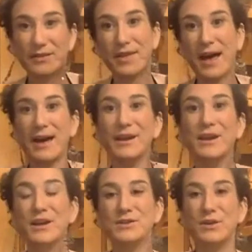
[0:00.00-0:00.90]
of that.
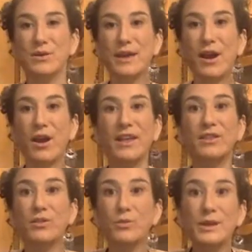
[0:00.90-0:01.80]
So they are
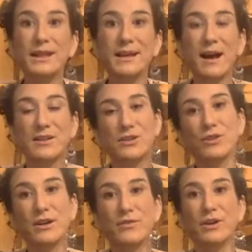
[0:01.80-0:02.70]
like the really
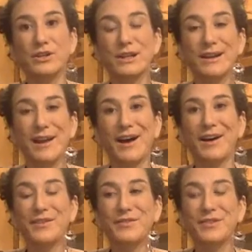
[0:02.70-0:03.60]
concentrated version
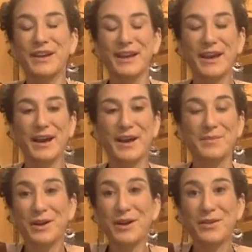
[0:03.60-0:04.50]
of Um,
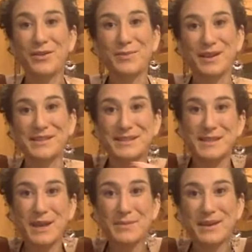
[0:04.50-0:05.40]
earth, because it's
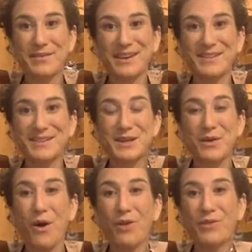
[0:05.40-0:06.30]
the baby of it. So
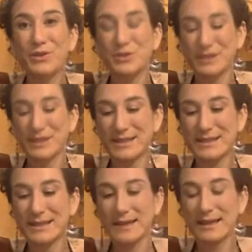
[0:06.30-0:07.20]
all the nutrients
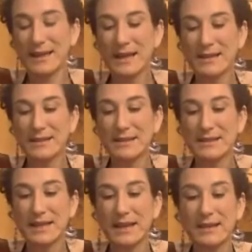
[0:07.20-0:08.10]
needed to
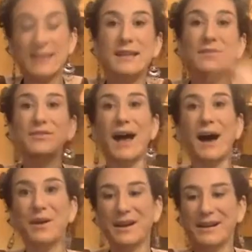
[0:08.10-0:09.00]
sustain the
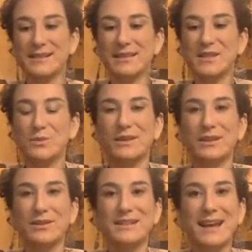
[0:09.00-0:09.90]
sunflower is in this one
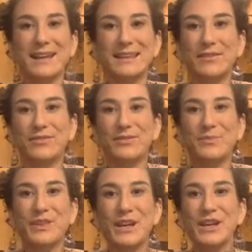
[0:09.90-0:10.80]
little tiny leaf.
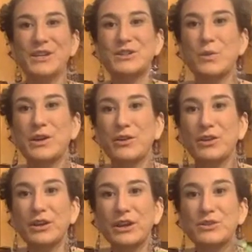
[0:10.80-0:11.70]
So when
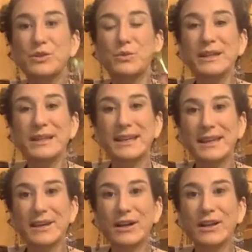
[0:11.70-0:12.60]
you're looking to really
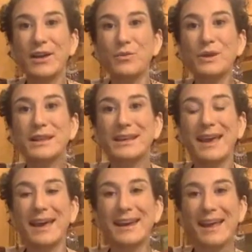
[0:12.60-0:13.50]
heal and really
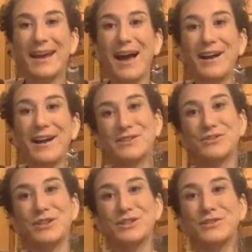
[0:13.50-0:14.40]
get a high
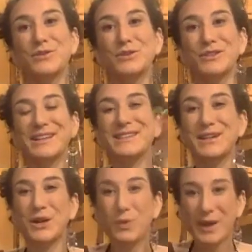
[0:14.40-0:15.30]
concentration of nutrients
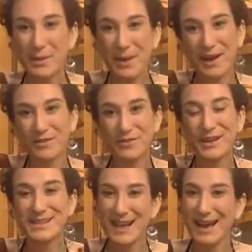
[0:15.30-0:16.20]
in a quick amount of
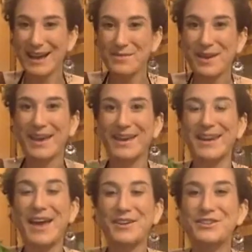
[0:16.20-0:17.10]
time and
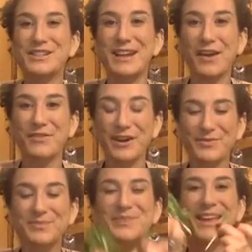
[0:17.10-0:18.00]
energy and effort,
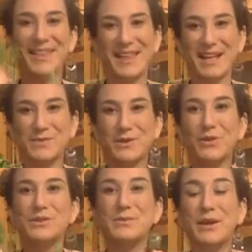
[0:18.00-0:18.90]
that's when you
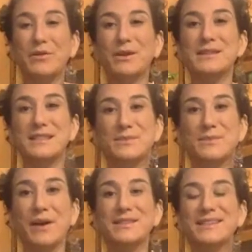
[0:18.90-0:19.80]
go to microgreens and
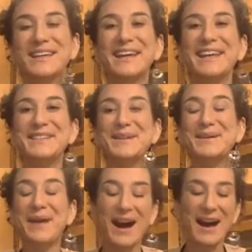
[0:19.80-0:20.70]
sprouts. So
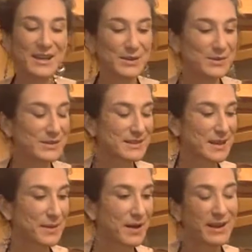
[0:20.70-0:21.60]
I use
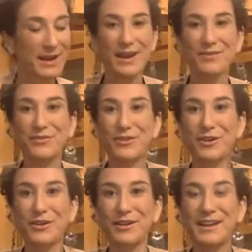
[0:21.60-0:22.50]
about a
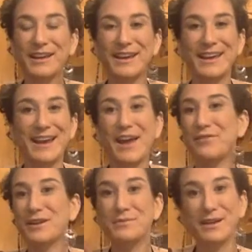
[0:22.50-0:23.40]
handful in
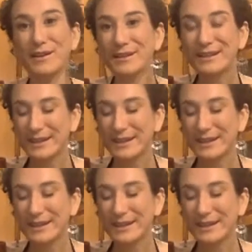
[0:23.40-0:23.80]
every meal